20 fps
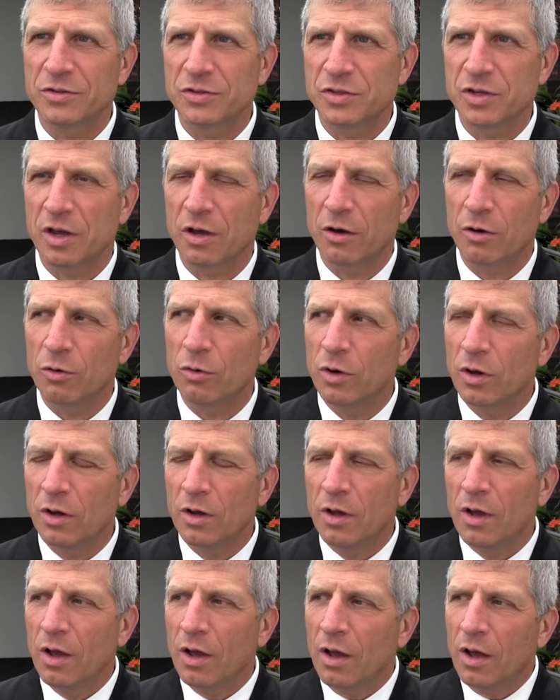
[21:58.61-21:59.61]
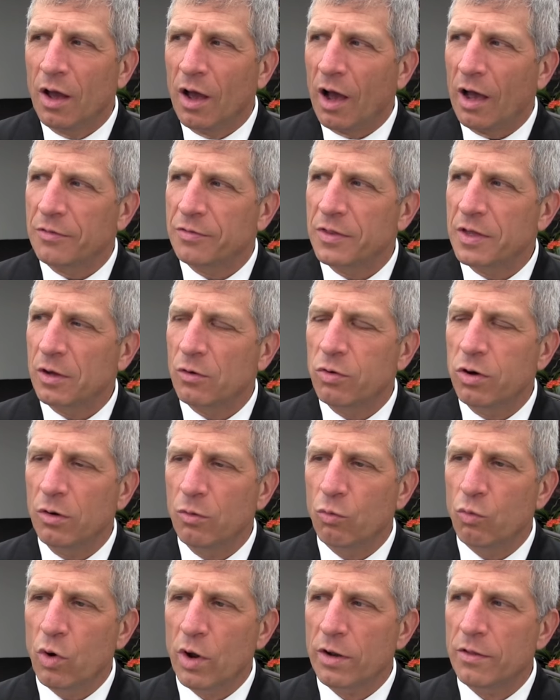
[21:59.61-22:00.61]
So I think
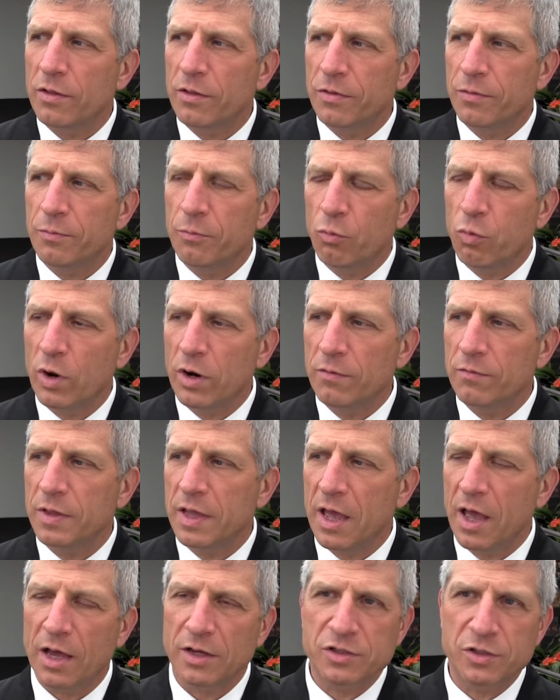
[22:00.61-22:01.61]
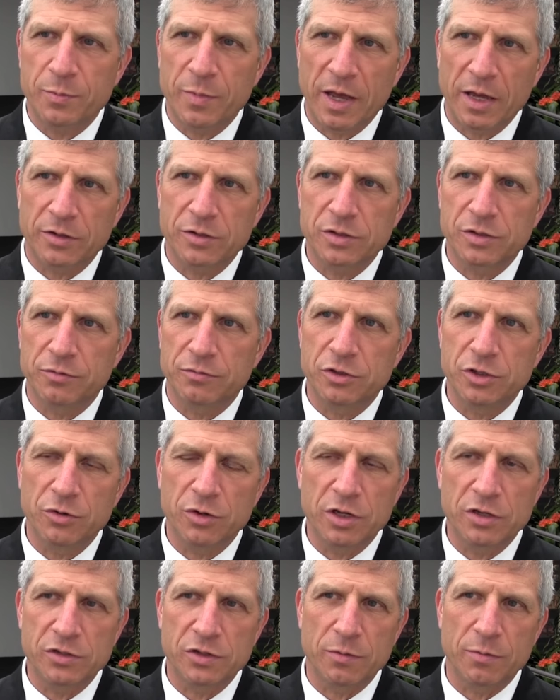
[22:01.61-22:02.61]
one of the aspects of
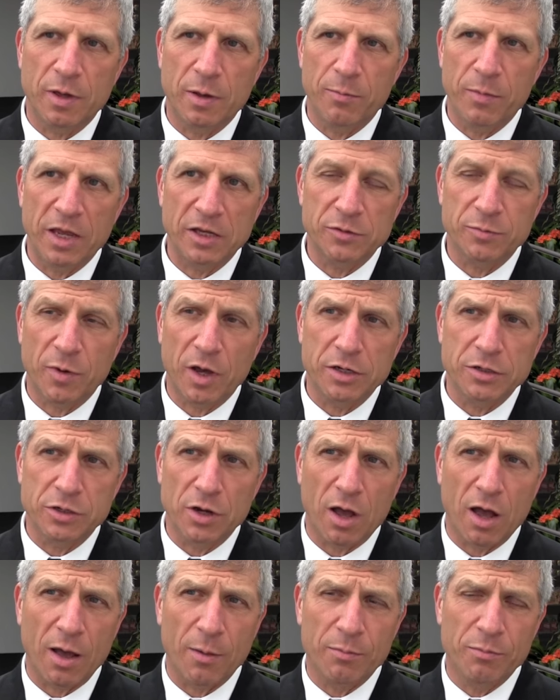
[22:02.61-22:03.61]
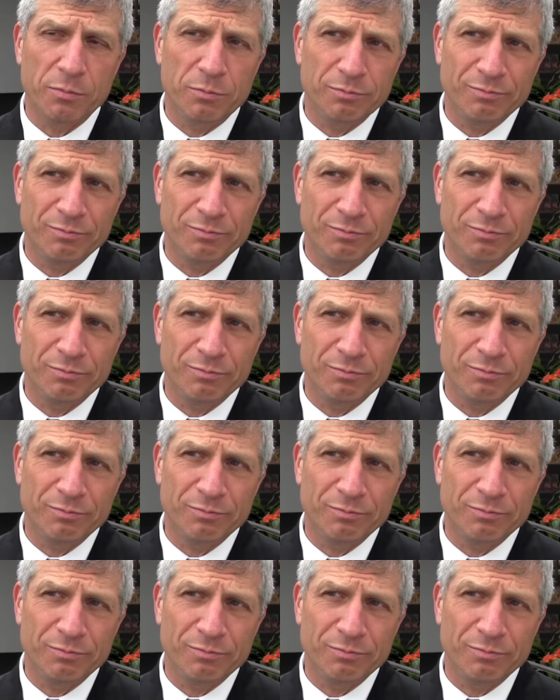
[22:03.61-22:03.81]
Judaism that makes my job,